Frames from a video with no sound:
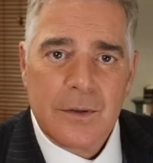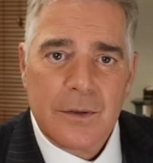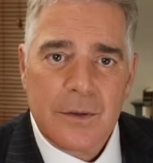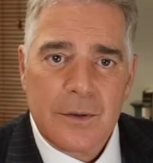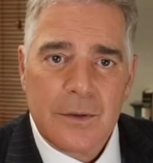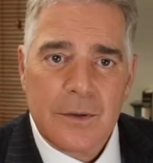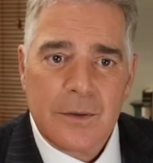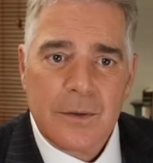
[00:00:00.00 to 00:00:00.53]

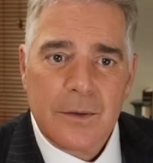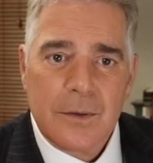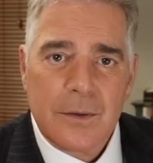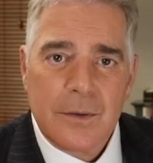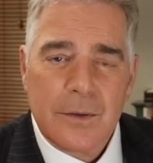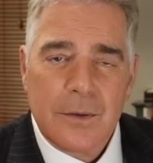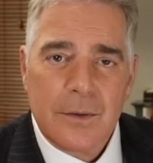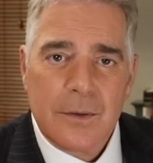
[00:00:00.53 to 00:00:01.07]

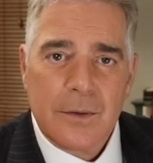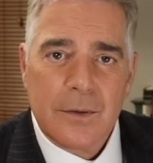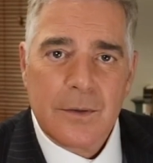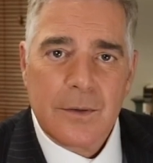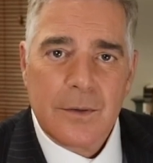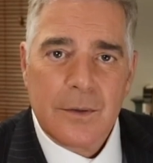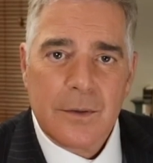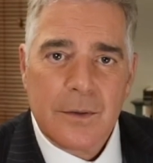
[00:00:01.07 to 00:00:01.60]

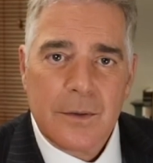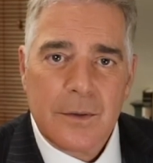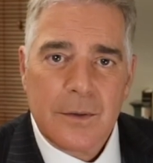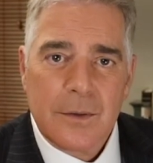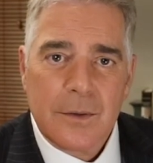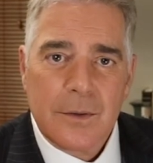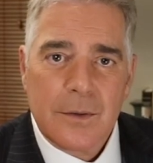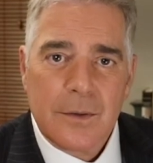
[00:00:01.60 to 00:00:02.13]

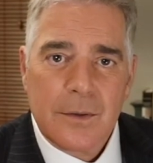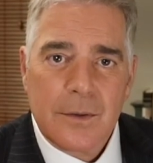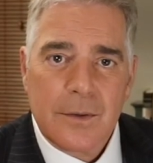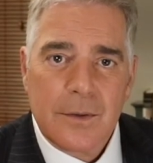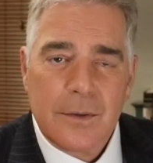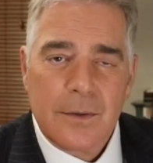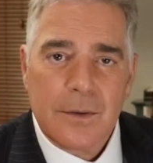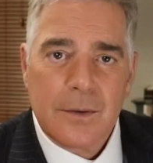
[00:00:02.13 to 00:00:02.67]

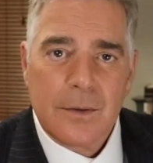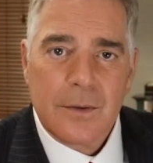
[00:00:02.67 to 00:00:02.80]
[no speech]